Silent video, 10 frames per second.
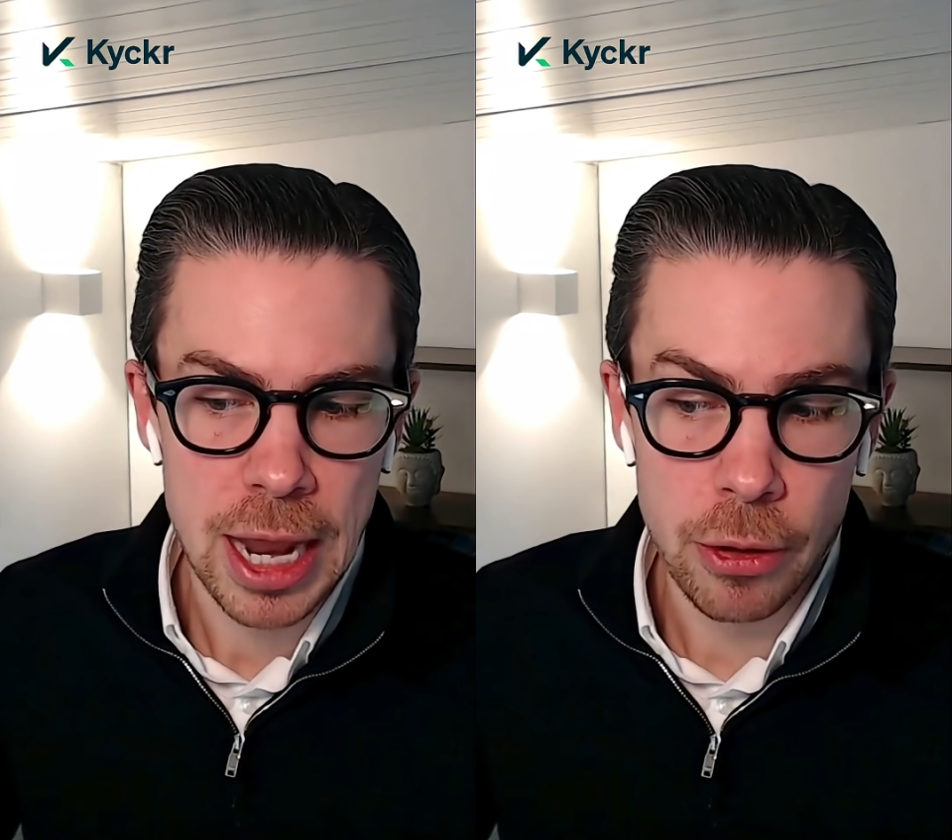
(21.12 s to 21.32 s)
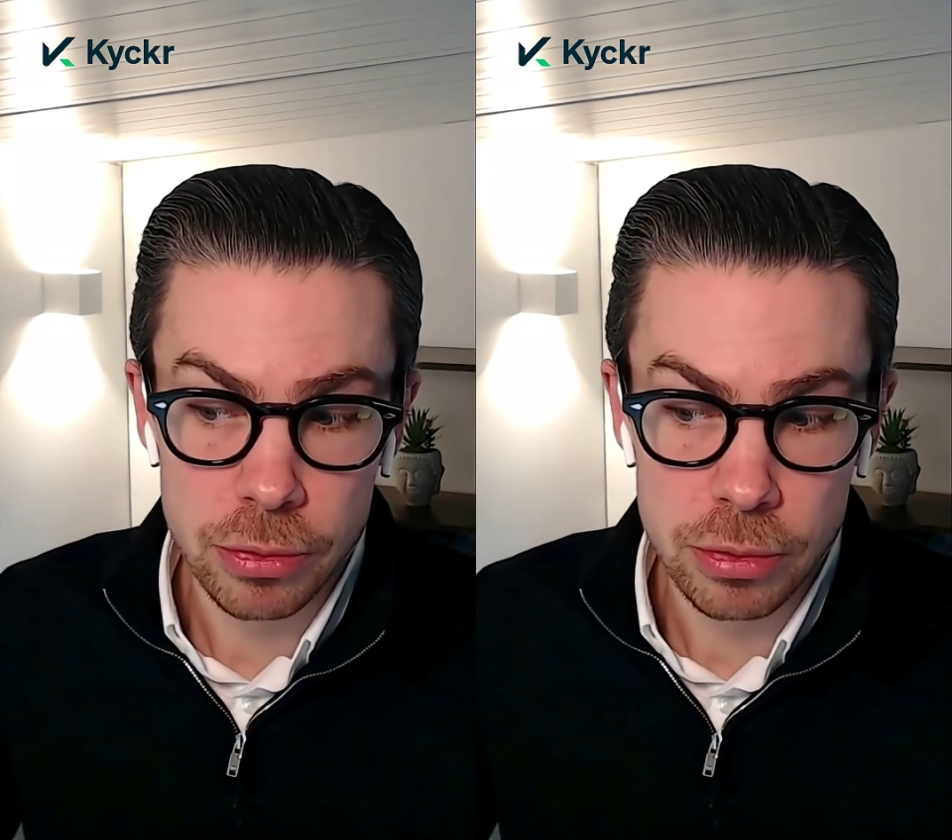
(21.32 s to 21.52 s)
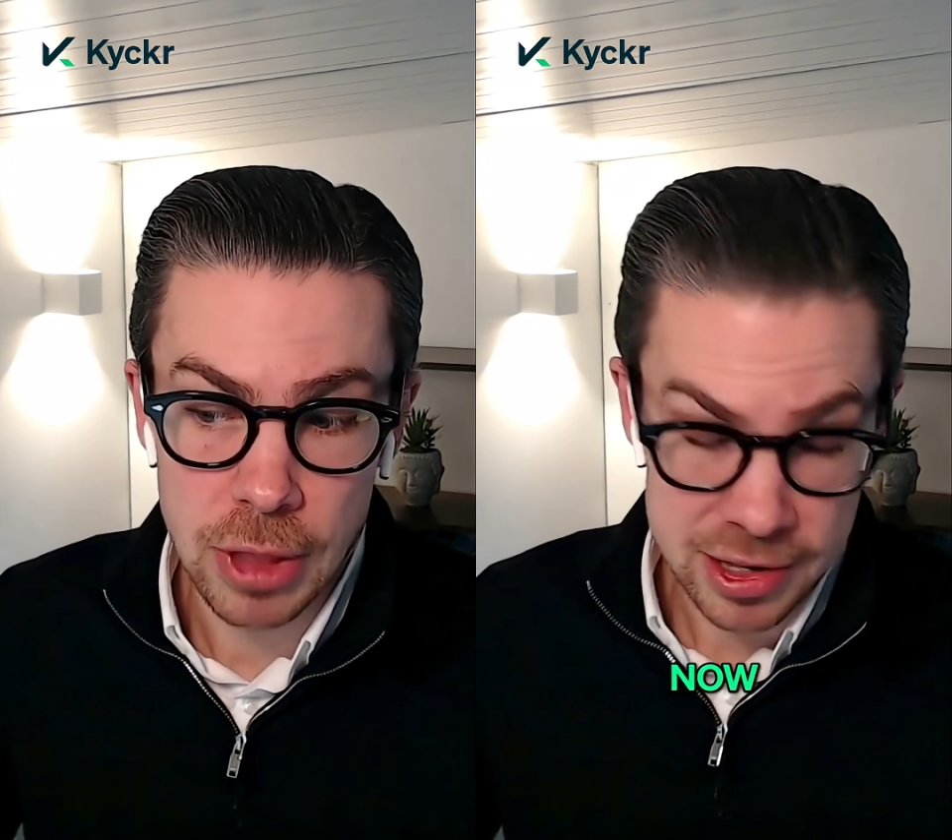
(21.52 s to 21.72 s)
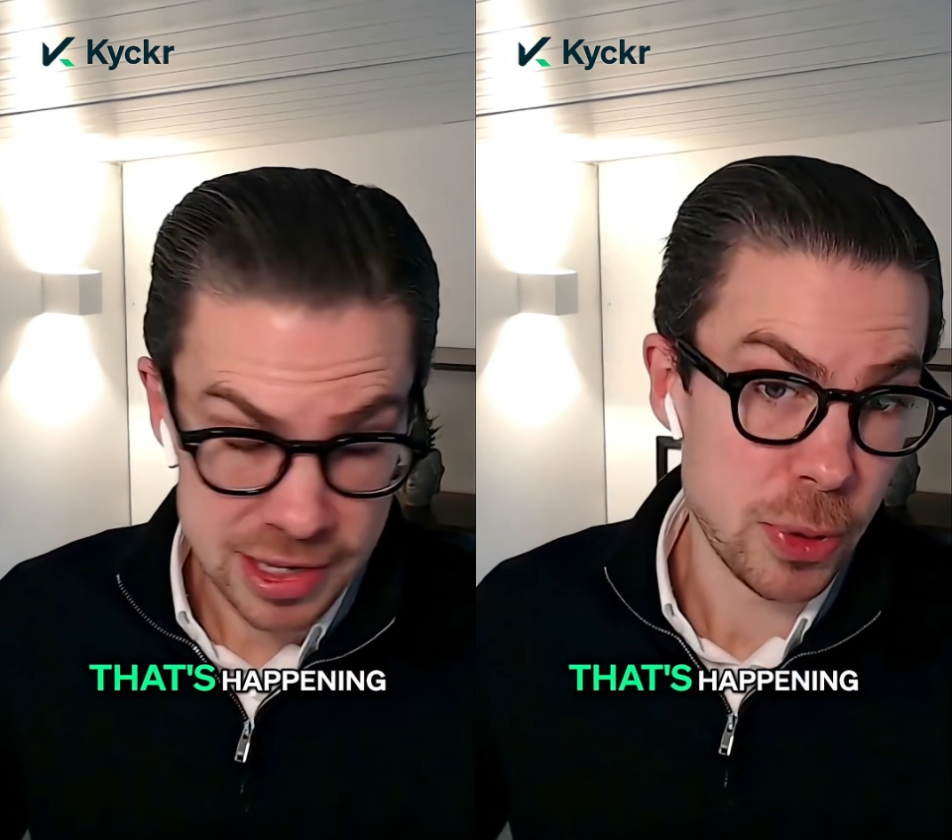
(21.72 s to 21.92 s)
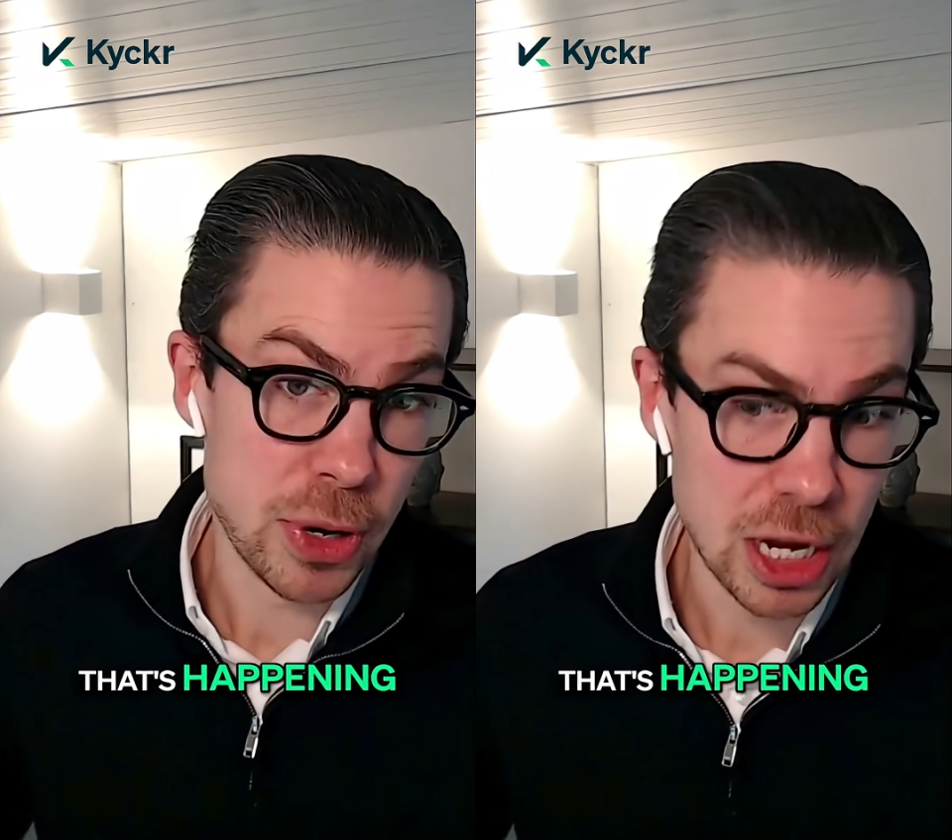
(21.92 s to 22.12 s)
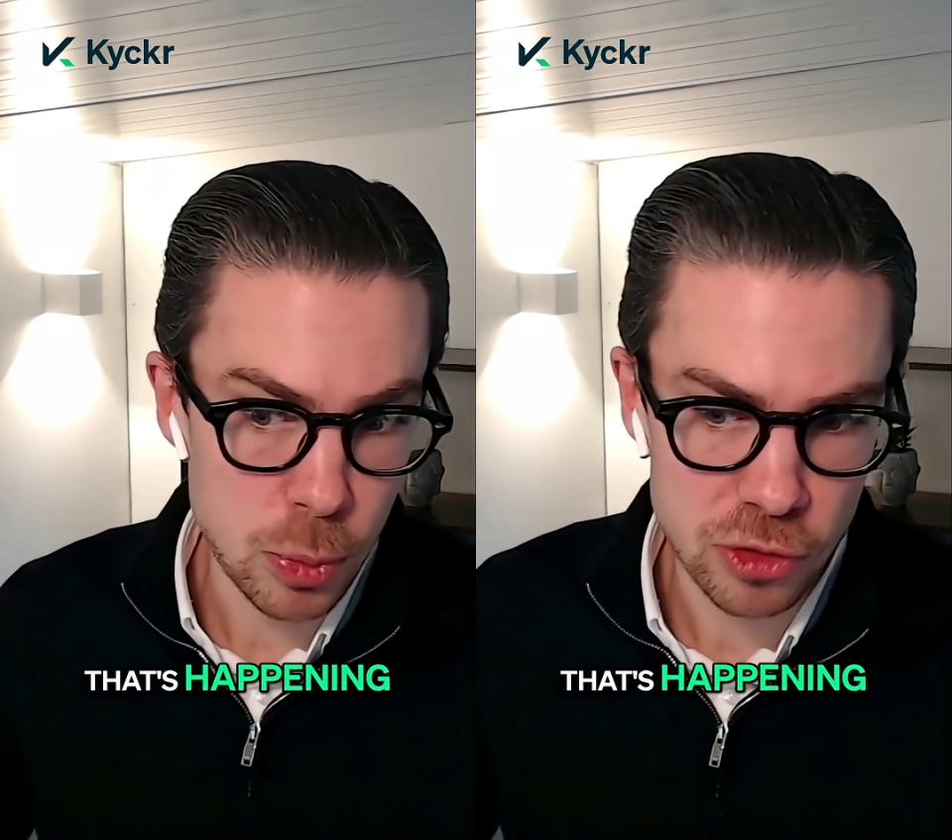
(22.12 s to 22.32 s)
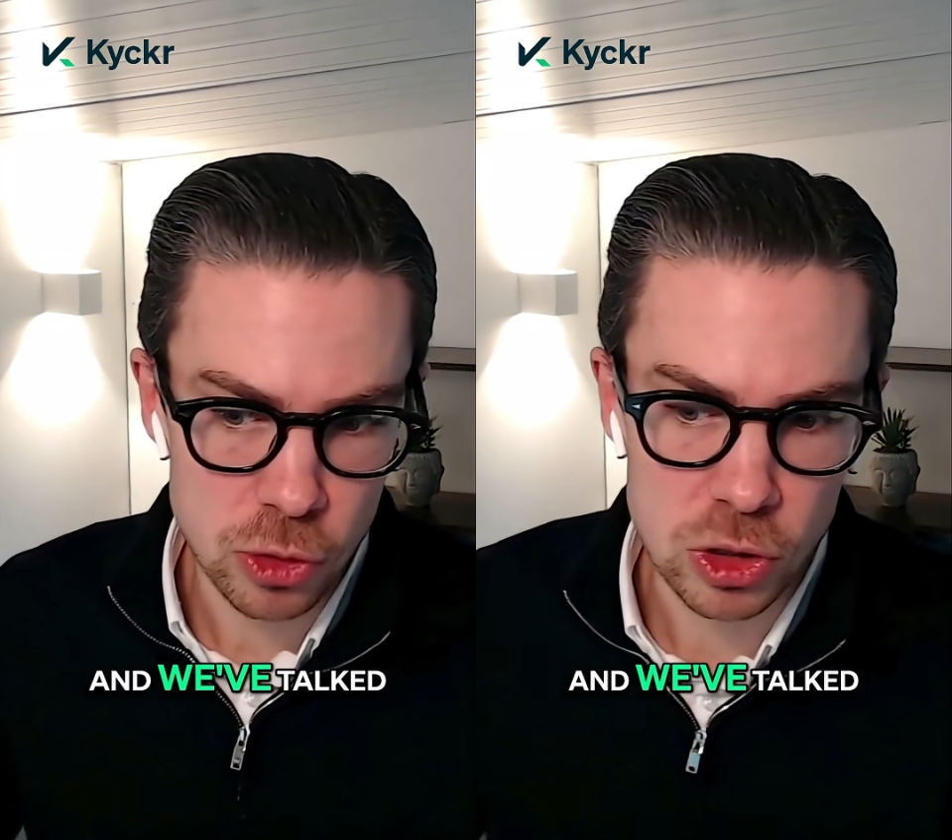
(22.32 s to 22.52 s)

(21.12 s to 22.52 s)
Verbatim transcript: Now, that's happening, and we've